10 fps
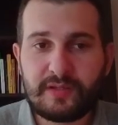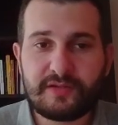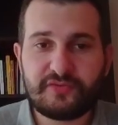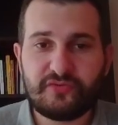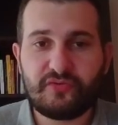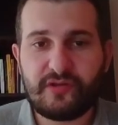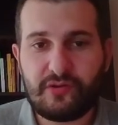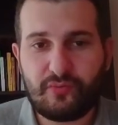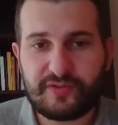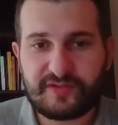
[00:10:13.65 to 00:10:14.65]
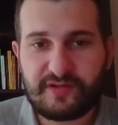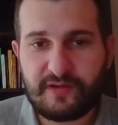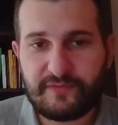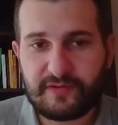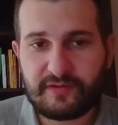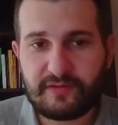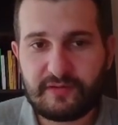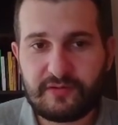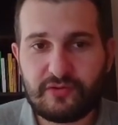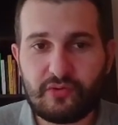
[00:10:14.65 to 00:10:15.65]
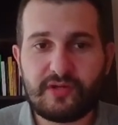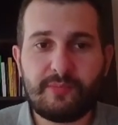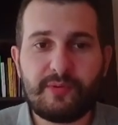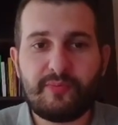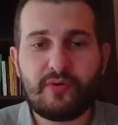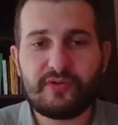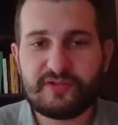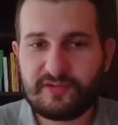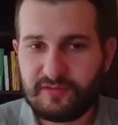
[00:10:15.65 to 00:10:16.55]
So now it's covered, no double pawns.